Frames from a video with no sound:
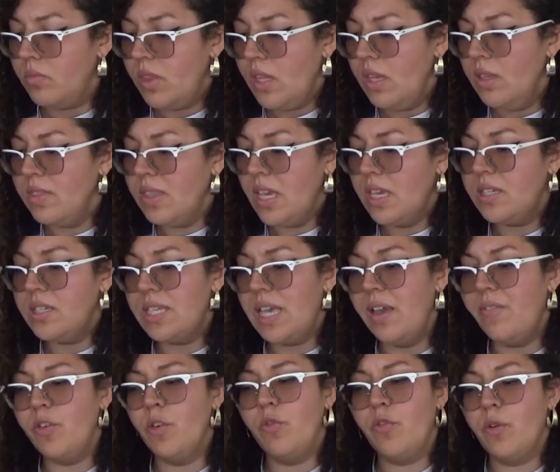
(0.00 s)
they
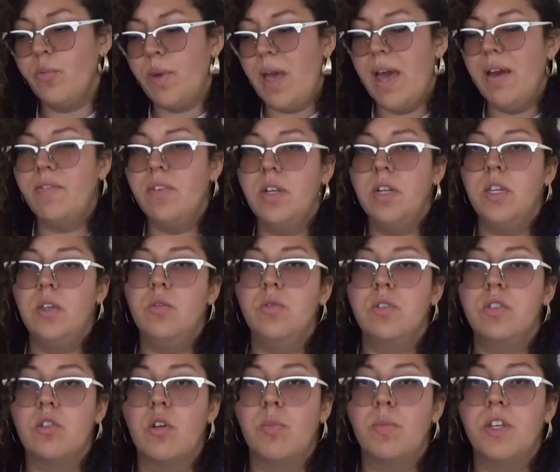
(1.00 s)
save you from having to
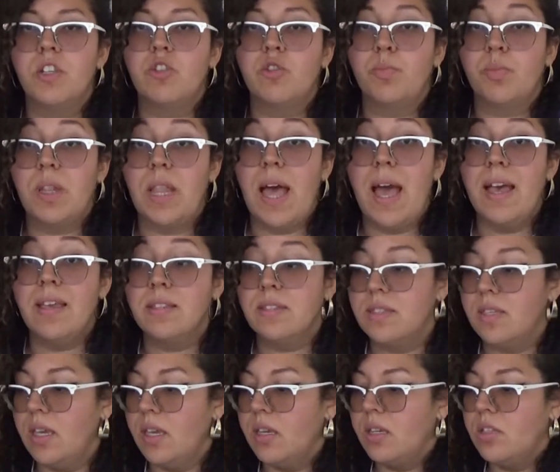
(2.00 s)
use so much
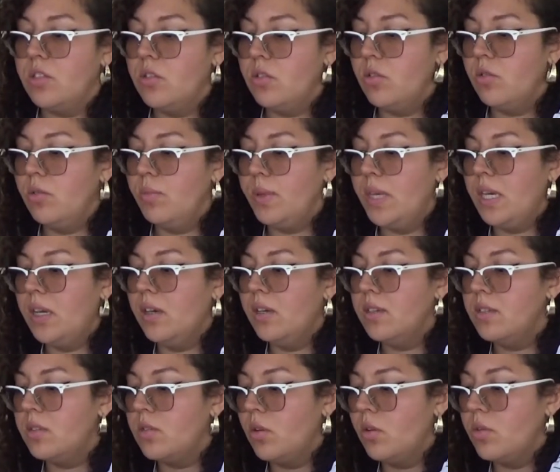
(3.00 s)
plastic too,
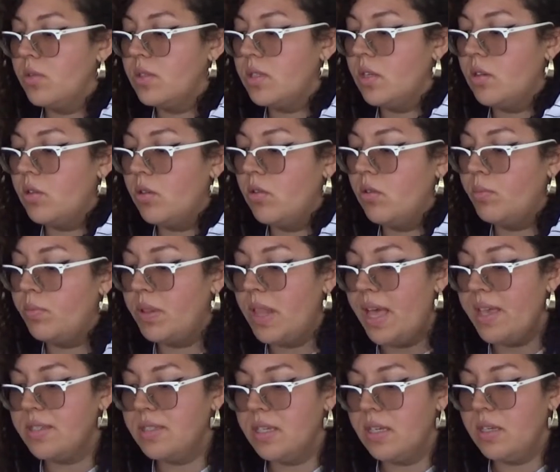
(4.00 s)
because those little
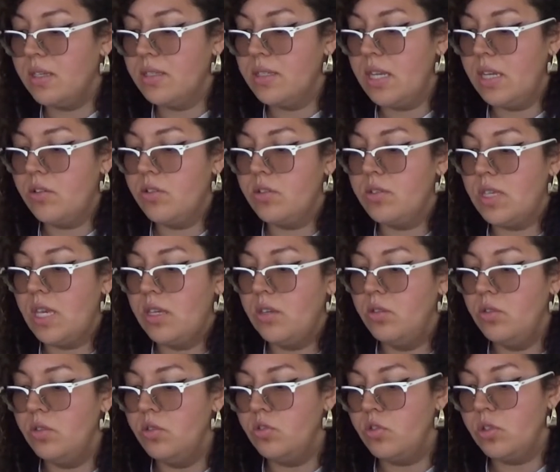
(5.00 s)
plastic containers that you
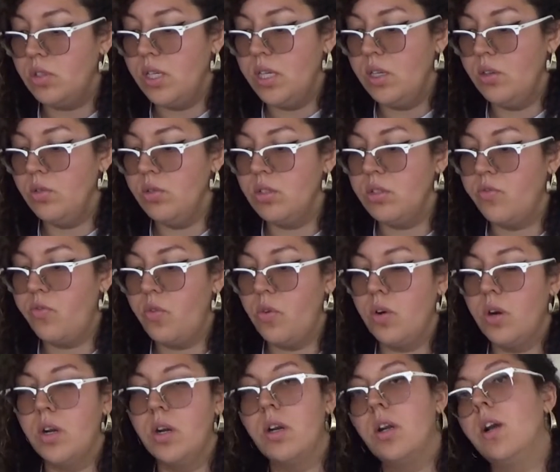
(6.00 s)
usually use
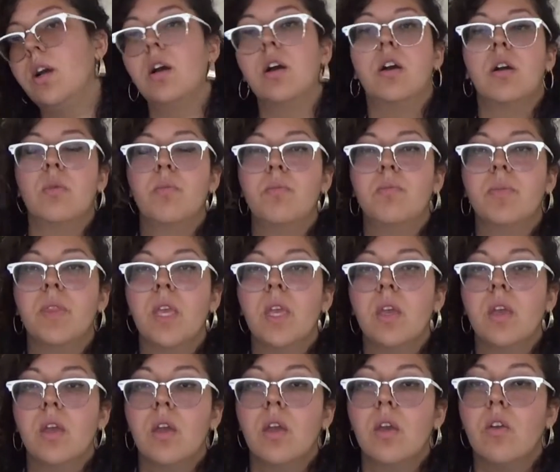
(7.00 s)
for
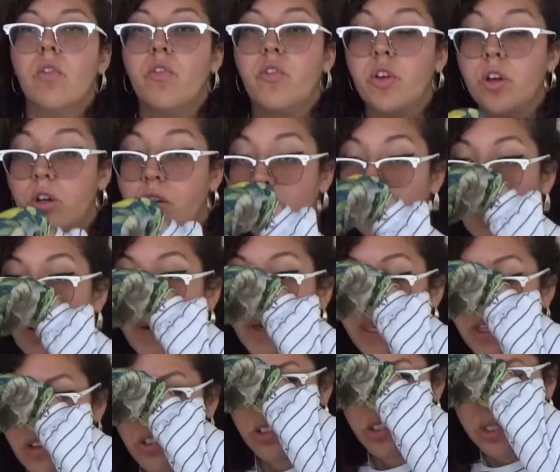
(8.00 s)

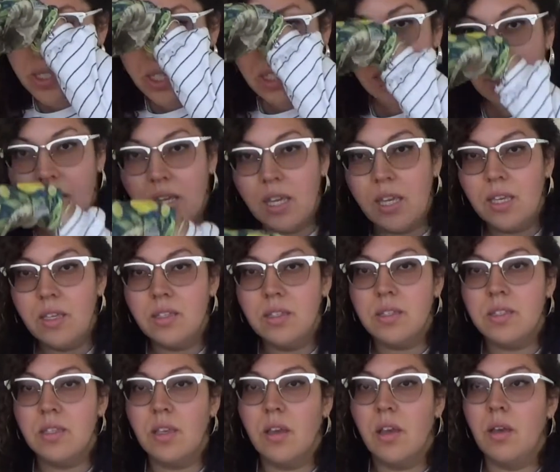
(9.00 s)
growing your
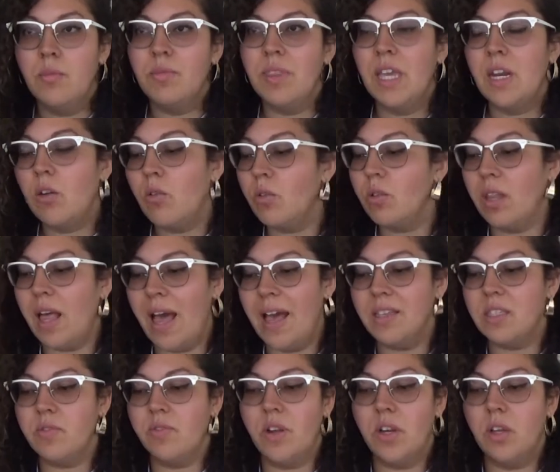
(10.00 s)
seedlings, they don't
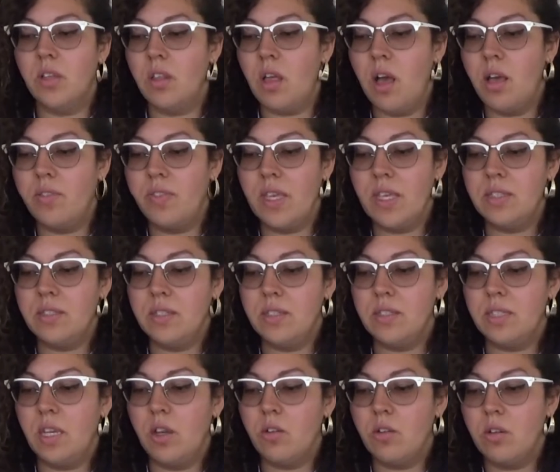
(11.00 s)
last very long. They
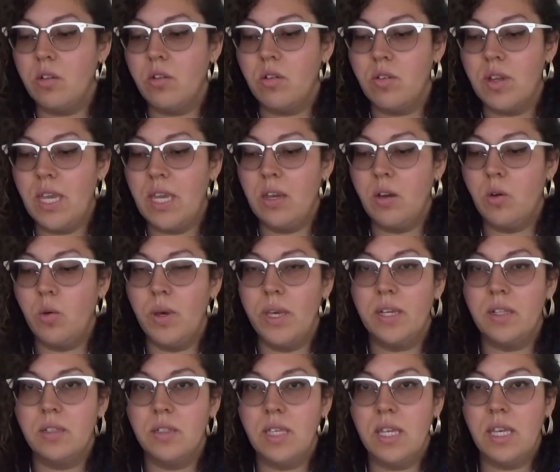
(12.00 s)
deteriorate
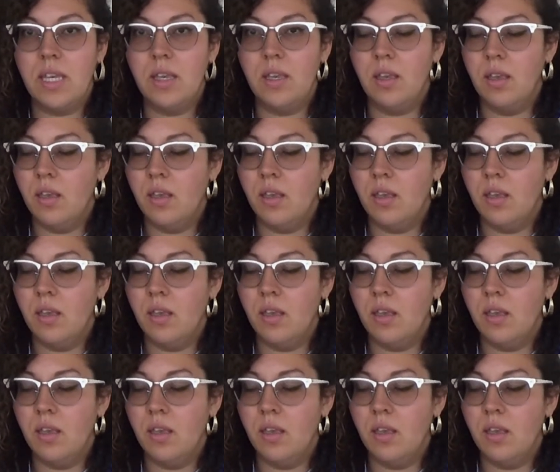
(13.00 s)
quickly,